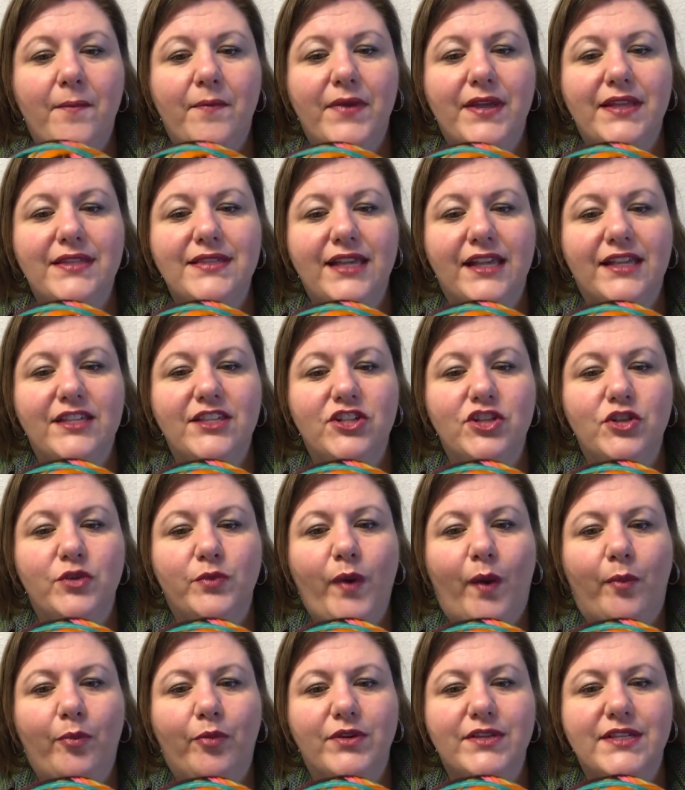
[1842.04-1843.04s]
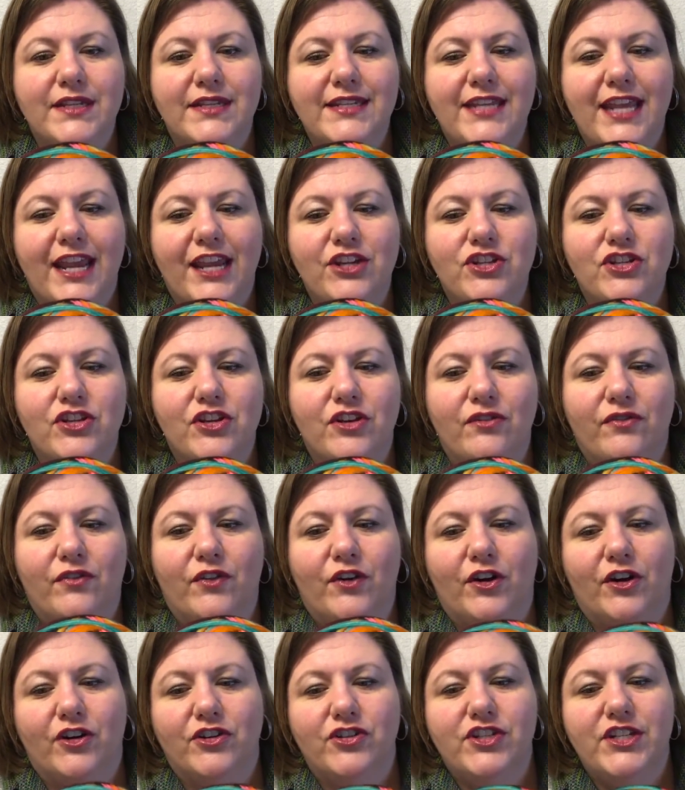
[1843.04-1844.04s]
it's like such a representation of
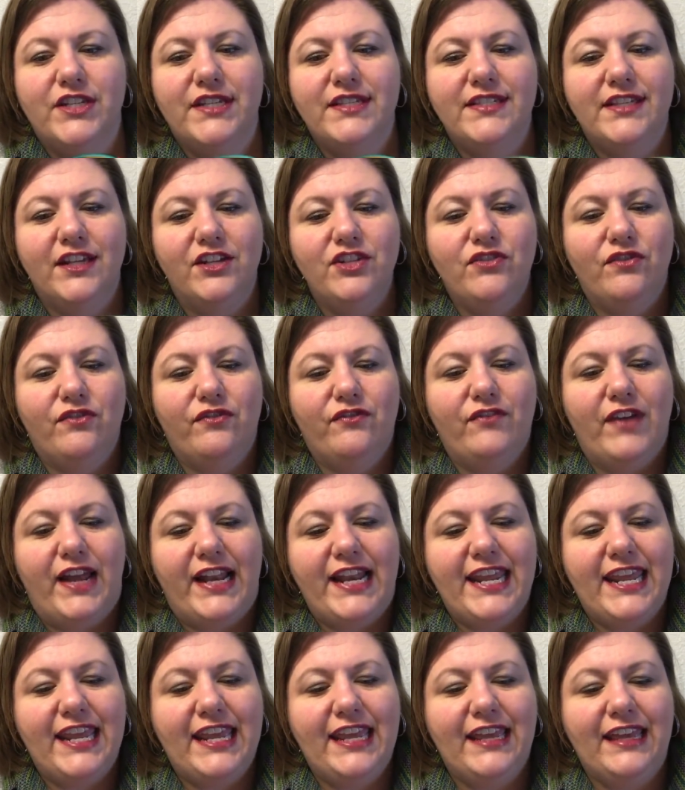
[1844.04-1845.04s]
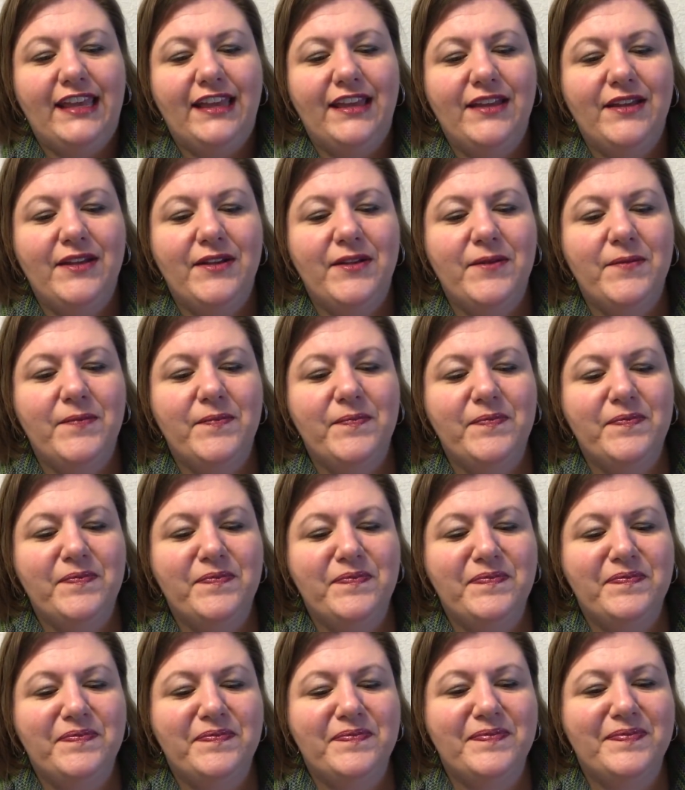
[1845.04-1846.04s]
her. She is such a funny,
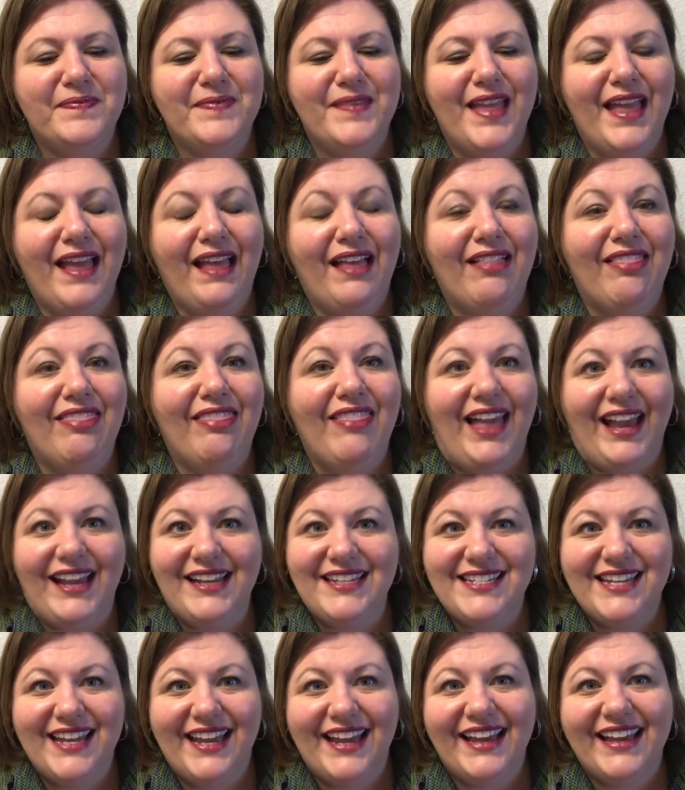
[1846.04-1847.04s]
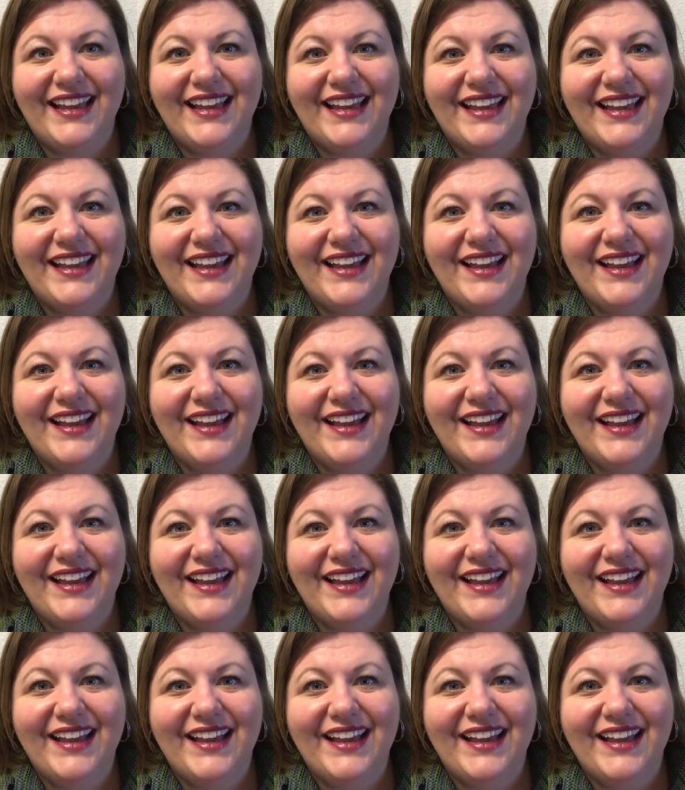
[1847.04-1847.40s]
eclectic,